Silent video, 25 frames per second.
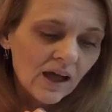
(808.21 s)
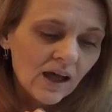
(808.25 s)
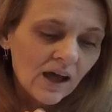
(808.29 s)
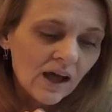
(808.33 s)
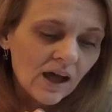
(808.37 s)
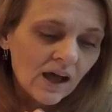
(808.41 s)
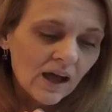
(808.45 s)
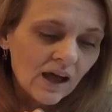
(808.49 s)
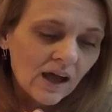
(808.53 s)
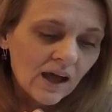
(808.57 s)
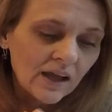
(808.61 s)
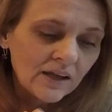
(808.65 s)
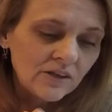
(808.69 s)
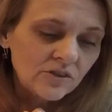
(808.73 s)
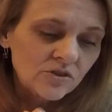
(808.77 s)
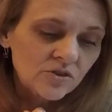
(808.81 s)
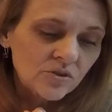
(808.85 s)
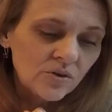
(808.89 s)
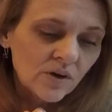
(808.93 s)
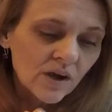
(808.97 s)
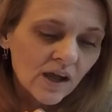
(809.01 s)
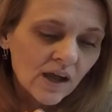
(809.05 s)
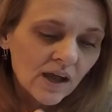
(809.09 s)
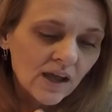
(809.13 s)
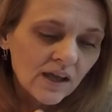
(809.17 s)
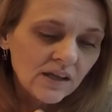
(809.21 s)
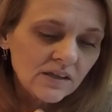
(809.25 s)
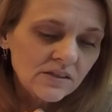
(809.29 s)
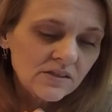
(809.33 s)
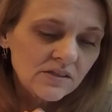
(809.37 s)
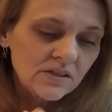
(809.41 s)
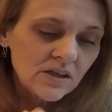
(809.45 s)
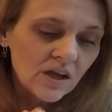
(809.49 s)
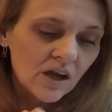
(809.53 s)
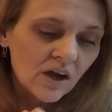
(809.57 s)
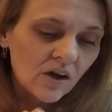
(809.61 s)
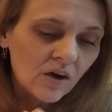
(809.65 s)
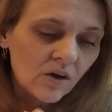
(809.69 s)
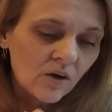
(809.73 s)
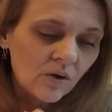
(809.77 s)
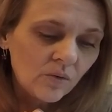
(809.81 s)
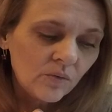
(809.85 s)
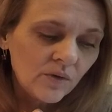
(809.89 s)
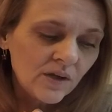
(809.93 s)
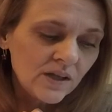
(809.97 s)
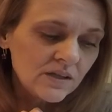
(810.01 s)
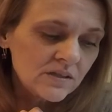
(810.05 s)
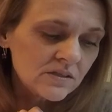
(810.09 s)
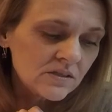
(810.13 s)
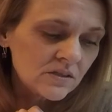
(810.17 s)
I try to
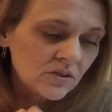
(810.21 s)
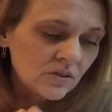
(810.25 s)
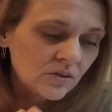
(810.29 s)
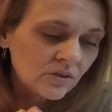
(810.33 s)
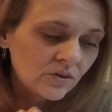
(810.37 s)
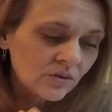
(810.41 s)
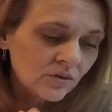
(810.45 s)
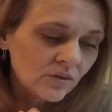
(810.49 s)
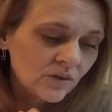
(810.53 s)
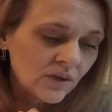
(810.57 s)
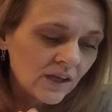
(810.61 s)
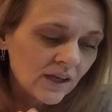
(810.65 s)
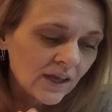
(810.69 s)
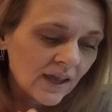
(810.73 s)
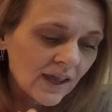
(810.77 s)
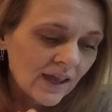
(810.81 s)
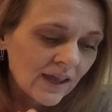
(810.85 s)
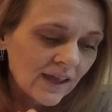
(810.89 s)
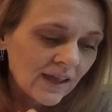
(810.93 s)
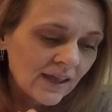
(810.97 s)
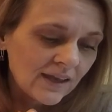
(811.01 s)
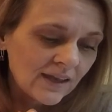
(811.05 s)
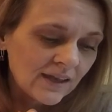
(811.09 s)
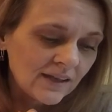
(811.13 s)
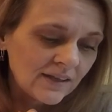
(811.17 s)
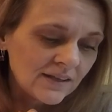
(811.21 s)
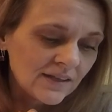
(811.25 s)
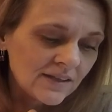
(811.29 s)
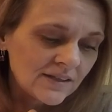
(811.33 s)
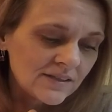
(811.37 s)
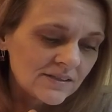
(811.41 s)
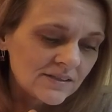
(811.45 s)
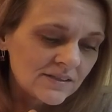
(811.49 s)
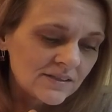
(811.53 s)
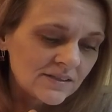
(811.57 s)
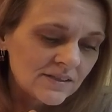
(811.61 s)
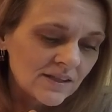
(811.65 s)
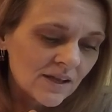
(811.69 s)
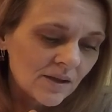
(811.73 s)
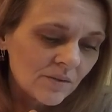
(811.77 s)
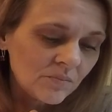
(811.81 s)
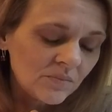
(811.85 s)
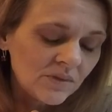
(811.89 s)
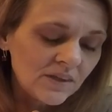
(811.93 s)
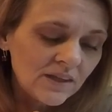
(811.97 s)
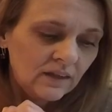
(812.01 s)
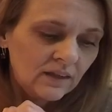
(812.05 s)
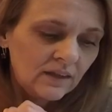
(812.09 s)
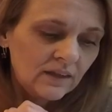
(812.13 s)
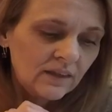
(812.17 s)
always create
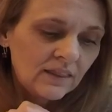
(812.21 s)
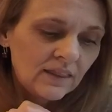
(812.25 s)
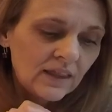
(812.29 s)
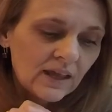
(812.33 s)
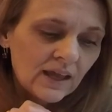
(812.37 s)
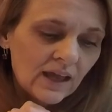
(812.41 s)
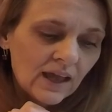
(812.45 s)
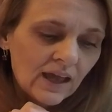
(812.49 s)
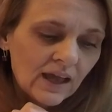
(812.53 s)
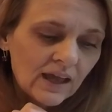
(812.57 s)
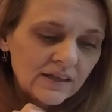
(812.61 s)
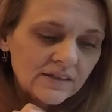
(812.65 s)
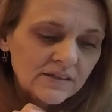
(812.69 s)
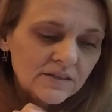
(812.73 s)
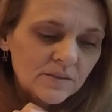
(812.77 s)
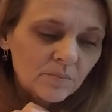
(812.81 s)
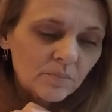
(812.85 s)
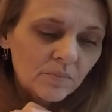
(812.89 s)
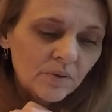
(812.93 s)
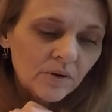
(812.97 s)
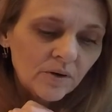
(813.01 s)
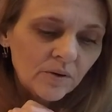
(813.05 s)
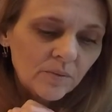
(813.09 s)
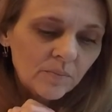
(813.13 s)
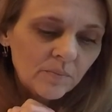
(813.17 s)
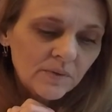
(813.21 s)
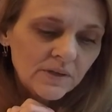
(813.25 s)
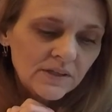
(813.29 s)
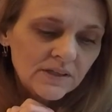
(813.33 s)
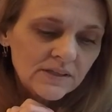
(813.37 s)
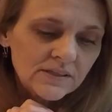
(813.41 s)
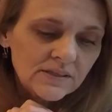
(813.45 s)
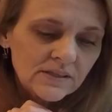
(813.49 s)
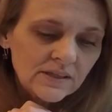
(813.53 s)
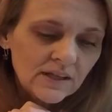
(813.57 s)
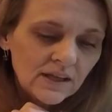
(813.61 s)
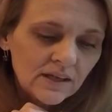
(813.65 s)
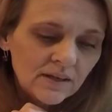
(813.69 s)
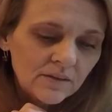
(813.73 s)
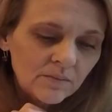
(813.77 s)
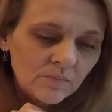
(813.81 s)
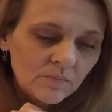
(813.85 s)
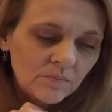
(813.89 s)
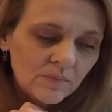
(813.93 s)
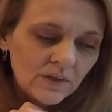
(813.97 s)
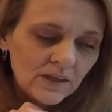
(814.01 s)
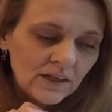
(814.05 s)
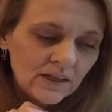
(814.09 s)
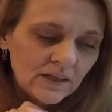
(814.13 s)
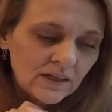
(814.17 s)
something that has purpose
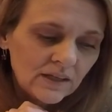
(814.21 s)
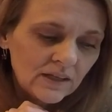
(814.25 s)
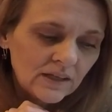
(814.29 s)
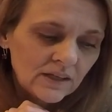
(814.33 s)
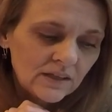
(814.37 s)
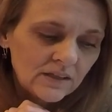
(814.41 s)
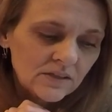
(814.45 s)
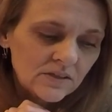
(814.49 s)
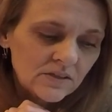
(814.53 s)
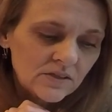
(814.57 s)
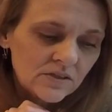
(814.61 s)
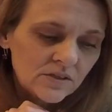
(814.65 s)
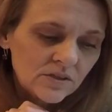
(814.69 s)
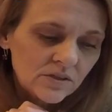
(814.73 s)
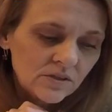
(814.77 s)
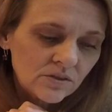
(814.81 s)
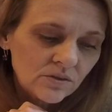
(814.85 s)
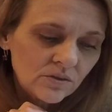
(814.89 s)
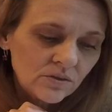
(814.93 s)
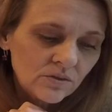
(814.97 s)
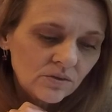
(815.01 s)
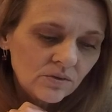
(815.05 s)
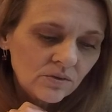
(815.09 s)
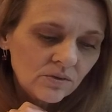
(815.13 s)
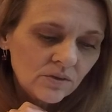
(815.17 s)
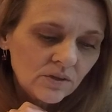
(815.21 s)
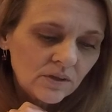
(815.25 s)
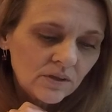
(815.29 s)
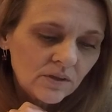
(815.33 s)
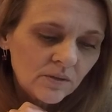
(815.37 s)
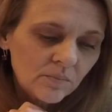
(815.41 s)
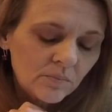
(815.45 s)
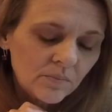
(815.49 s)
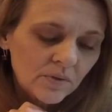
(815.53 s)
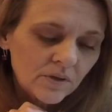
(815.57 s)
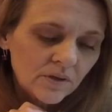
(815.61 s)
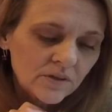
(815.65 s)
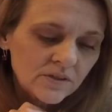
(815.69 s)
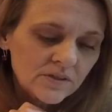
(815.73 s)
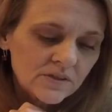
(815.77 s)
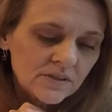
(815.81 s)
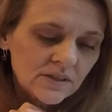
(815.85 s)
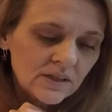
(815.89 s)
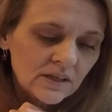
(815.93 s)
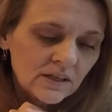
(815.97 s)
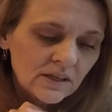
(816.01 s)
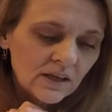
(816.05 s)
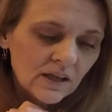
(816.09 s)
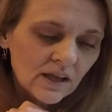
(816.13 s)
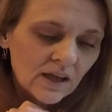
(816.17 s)
and meaning to the
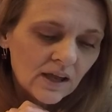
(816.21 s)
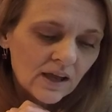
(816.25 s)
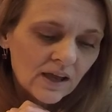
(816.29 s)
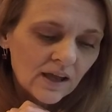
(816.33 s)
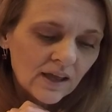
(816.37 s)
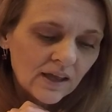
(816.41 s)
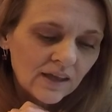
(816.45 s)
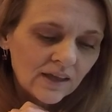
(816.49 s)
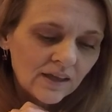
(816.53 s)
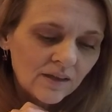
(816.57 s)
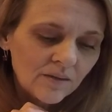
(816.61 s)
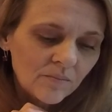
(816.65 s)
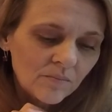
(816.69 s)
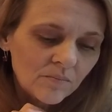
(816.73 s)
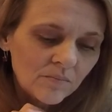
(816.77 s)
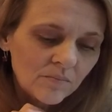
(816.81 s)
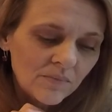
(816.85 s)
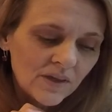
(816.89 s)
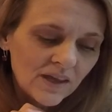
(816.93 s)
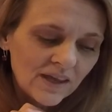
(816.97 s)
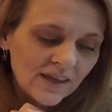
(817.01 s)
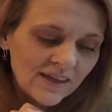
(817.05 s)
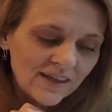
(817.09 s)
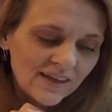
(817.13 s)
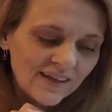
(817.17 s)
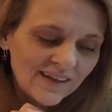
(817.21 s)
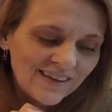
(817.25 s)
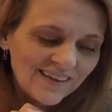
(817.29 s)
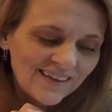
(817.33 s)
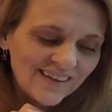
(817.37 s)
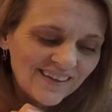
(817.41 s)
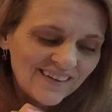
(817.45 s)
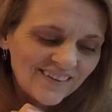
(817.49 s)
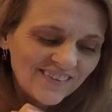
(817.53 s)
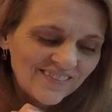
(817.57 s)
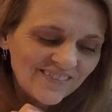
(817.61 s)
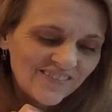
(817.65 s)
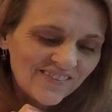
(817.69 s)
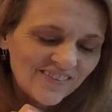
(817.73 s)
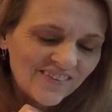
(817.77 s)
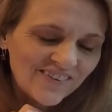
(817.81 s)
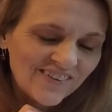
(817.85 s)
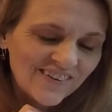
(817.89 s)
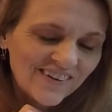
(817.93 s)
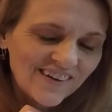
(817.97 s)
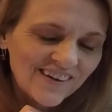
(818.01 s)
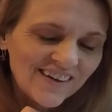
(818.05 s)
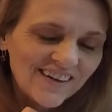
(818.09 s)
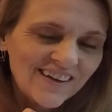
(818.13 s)
person I am making it for.